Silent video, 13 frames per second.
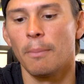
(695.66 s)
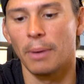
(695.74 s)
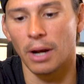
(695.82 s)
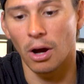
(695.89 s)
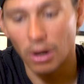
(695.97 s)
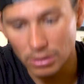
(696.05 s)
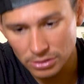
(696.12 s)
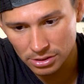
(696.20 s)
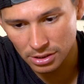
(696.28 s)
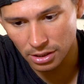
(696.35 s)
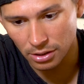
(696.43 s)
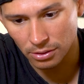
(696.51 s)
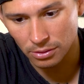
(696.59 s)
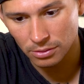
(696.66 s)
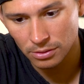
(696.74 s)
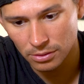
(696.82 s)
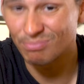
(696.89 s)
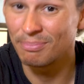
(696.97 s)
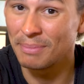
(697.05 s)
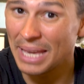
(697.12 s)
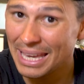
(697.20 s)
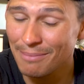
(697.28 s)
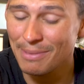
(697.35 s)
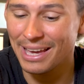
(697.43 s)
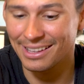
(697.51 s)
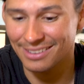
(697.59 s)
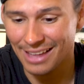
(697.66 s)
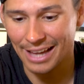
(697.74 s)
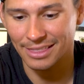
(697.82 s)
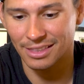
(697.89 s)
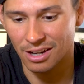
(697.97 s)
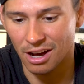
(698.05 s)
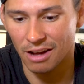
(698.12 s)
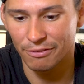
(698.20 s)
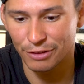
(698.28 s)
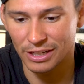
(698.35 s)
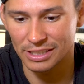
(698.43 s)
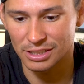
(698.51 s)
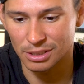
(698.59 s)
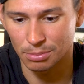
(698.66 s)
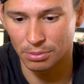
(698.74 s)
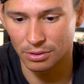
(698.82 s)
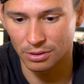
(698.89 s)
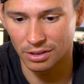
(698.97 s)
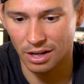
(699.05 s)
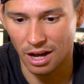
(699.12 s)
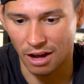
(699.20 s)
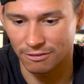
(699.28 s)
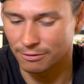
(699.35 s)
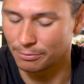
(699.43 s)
but also maybe I lack the confidence to pull it off.